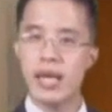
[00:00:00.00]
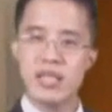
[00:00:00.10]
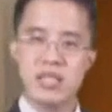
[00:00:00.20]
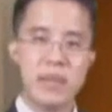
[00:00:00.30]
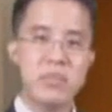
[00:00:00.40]

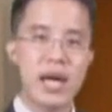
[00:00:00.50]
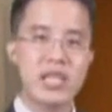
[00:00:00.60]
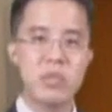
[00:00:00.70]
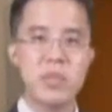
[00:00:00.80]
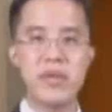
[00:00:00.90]

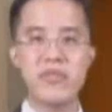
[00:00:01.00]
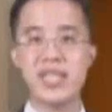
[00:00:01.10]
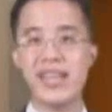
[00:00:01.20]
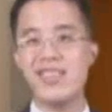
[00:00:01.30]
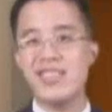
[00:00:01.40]
Sometimes people even
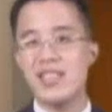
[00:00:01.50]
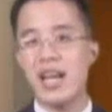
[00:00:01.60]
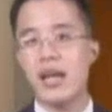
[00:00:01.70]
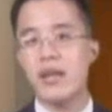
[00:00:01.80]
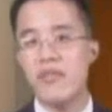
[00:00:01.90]
say this is
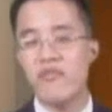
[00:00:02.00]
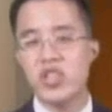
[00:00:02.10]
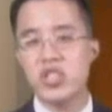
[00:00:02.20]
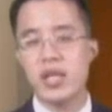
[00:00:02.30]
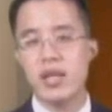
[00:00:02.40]
not
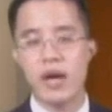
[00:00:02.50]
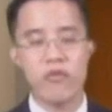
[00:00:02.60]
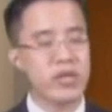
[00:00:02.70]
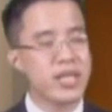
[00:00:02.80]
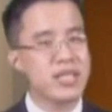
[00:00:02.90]
efficient
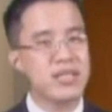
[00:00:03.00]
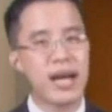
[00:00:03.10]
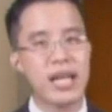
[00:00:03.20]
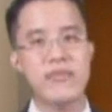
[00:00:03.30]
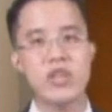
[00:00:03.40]
enough or this is
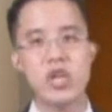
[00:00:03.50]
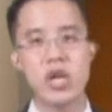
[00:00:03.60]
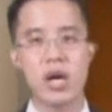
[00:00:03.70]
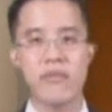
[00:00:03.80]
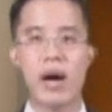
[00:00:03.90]
not even
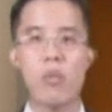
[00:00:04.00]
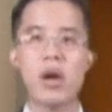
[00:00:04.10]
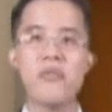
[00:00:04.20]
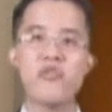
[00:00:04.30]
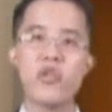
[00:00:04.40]
good enough. I
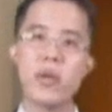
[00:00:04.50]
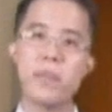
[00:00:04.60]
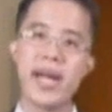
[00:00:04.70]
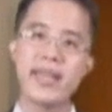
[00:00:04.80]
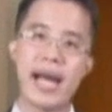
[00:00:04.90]
want a further
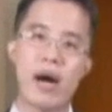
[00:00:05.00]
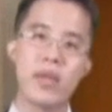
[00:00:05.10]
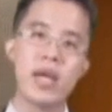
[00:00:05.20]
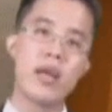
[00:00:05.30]
breakdown.